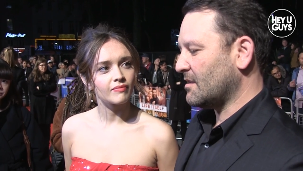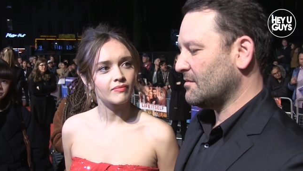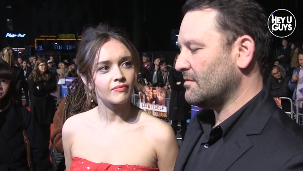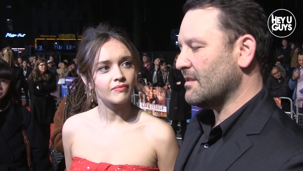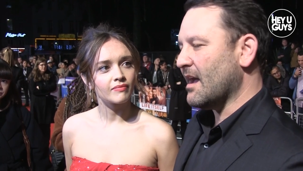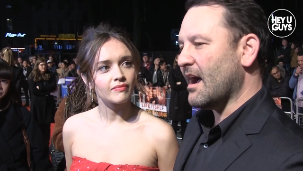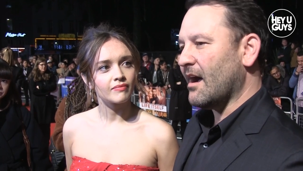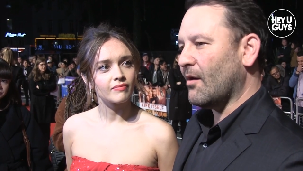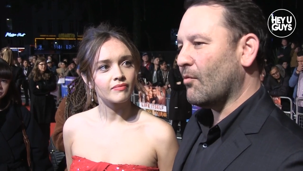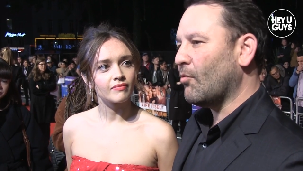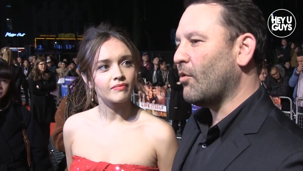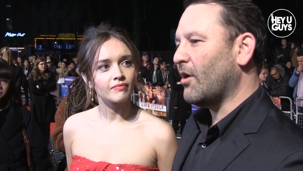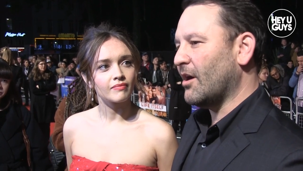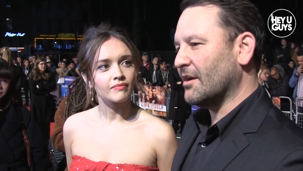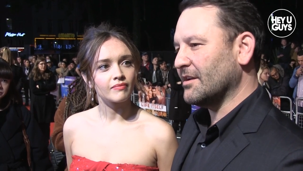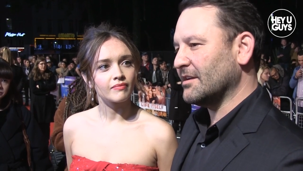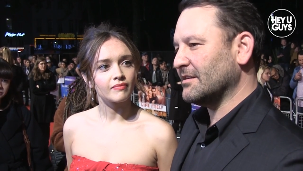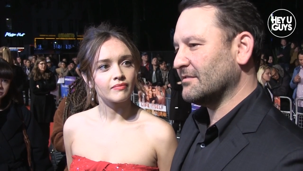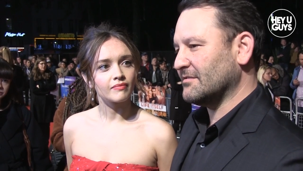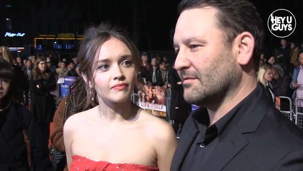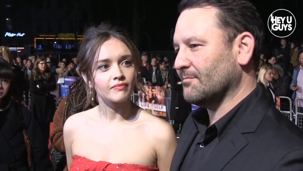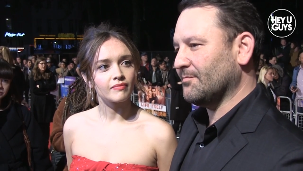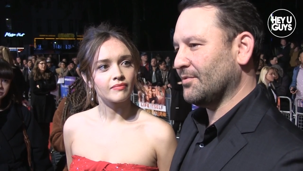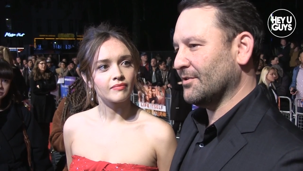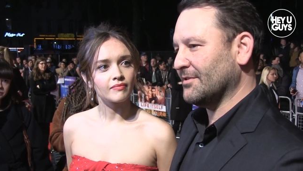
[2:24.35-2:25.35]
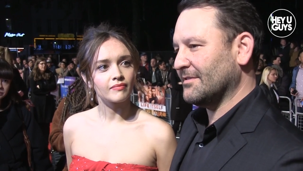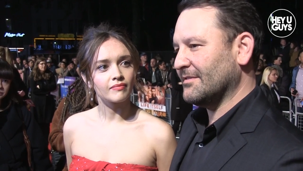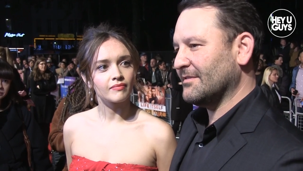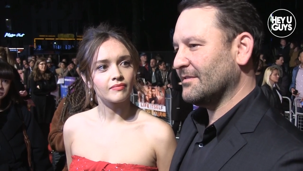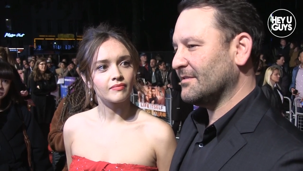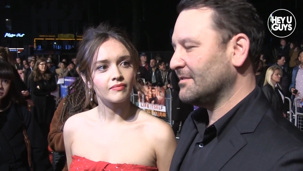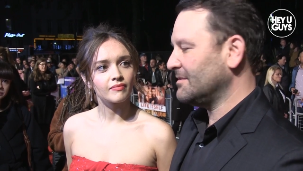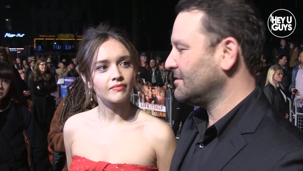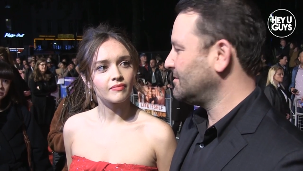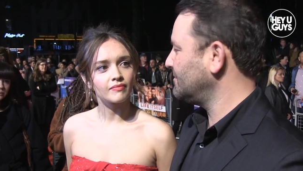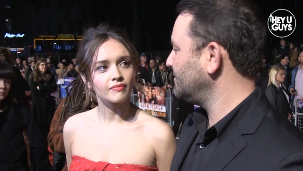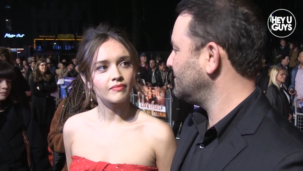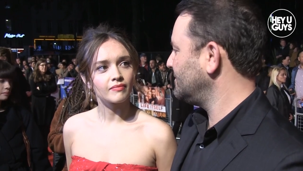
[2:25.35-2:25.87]
Speaker 1: not wanting to put,
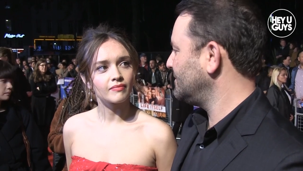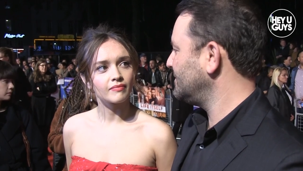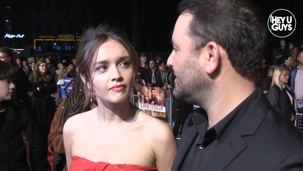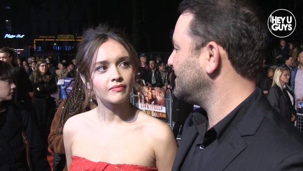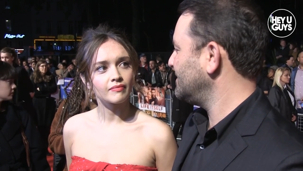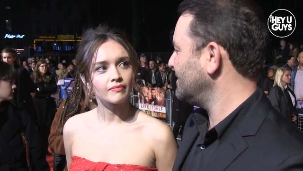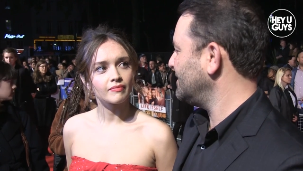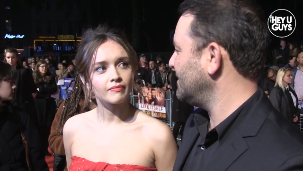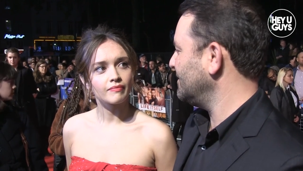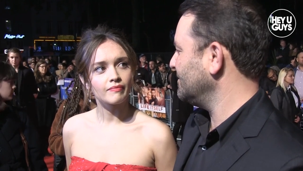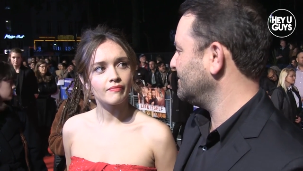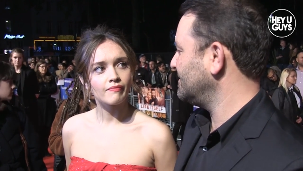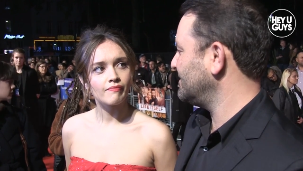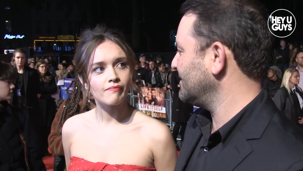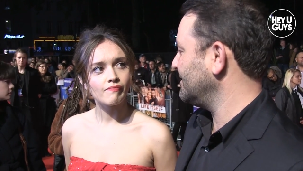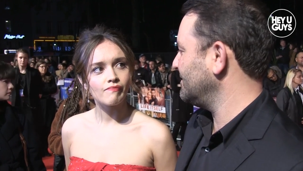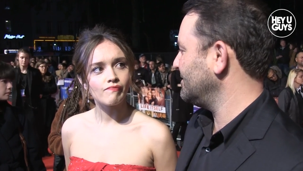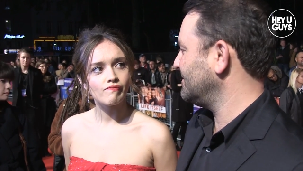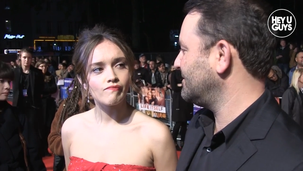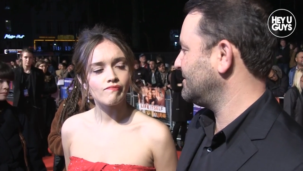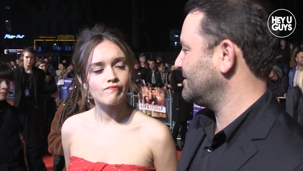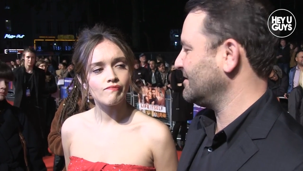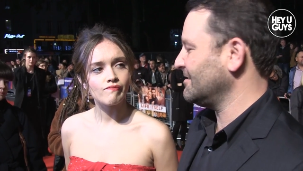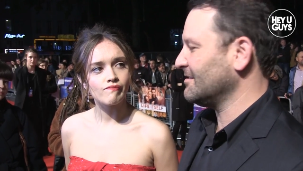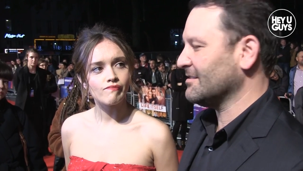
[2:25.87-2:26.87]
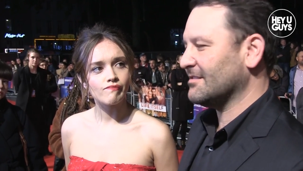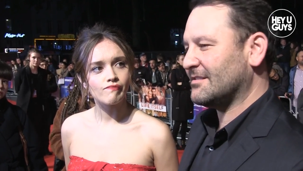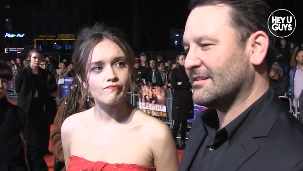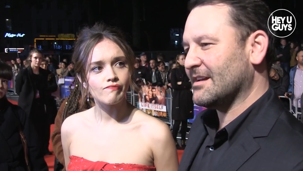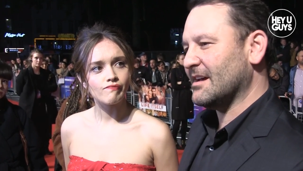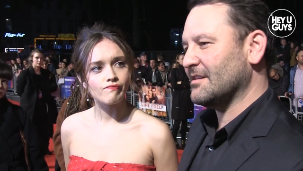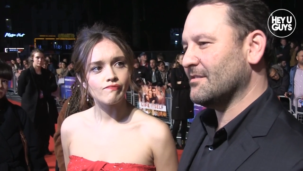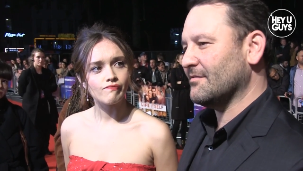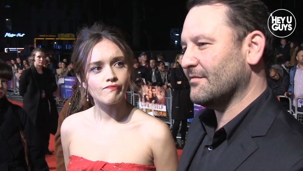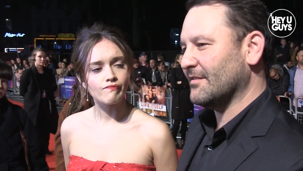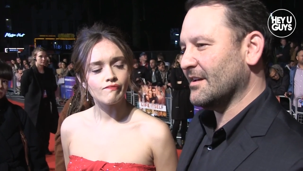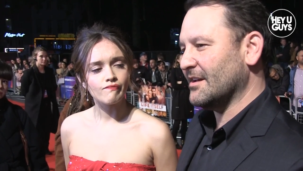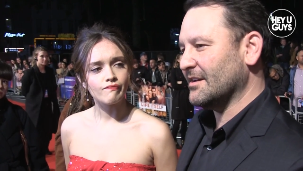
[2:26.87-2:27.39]
you know, to, to
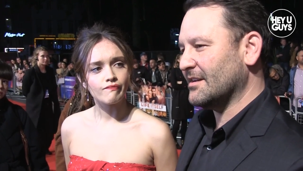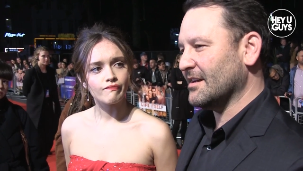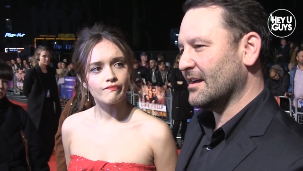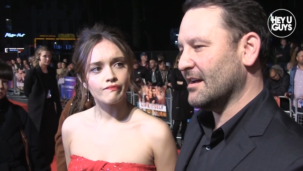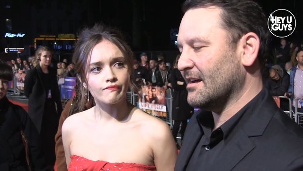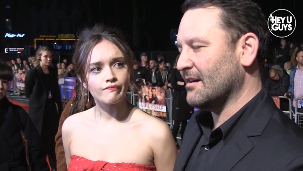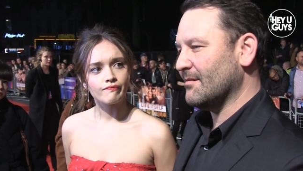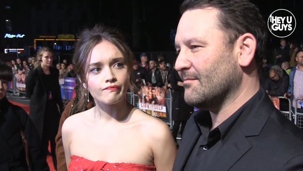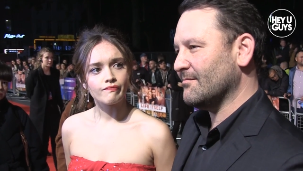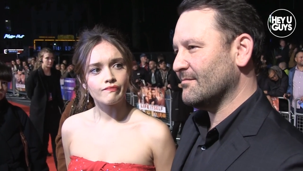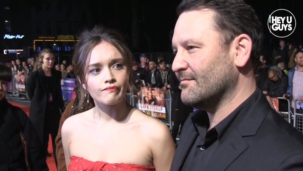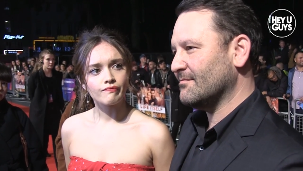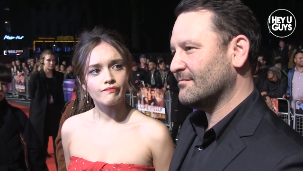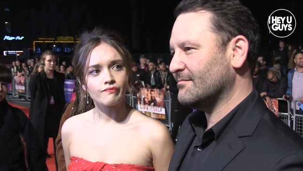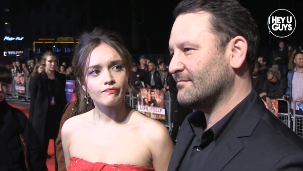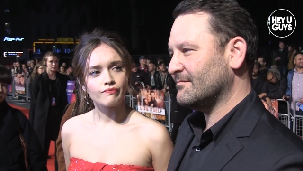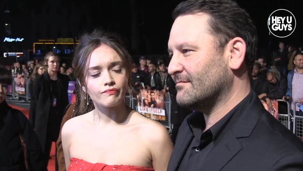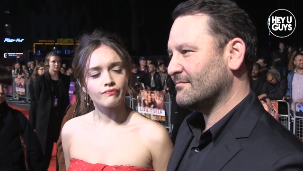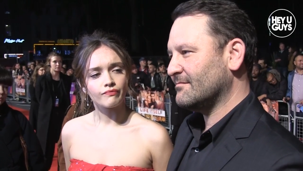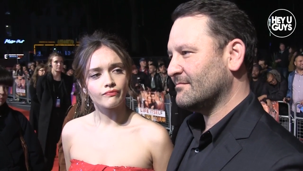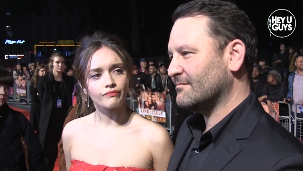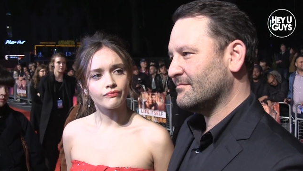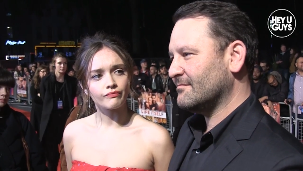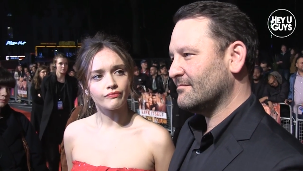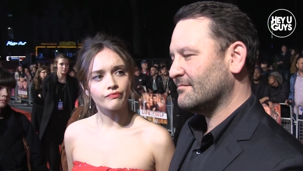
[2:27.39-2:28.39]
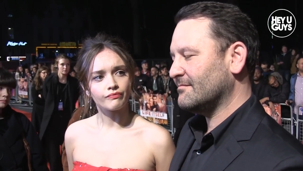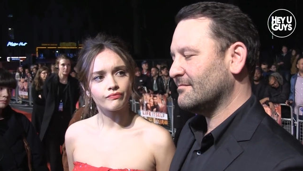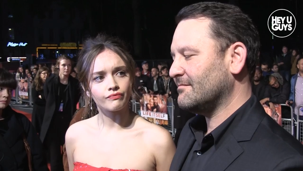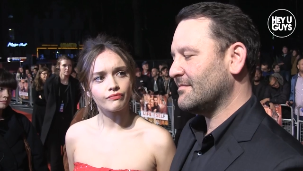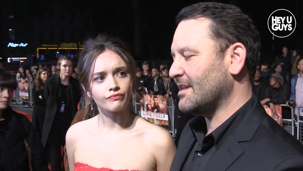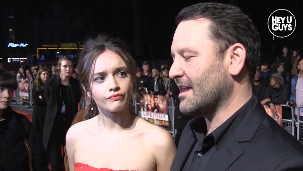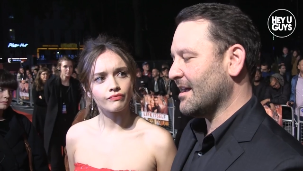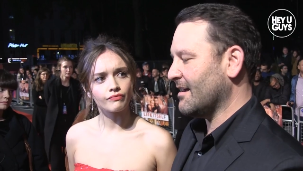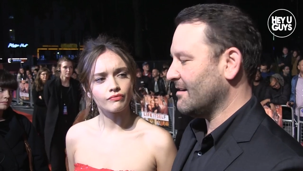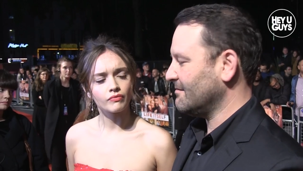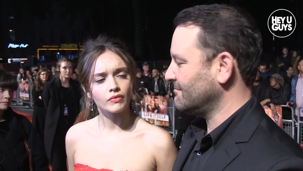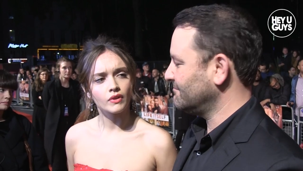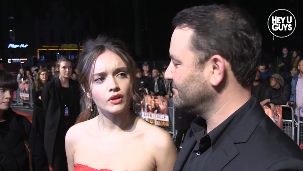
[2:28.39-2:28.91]
kind of like, um,
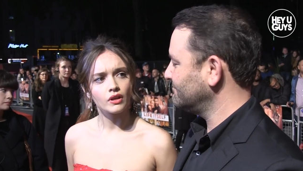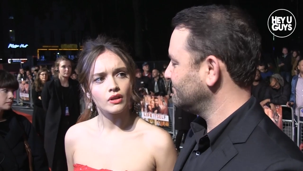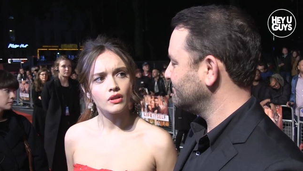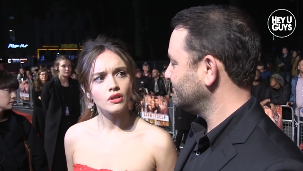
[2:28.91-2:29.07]
yeah.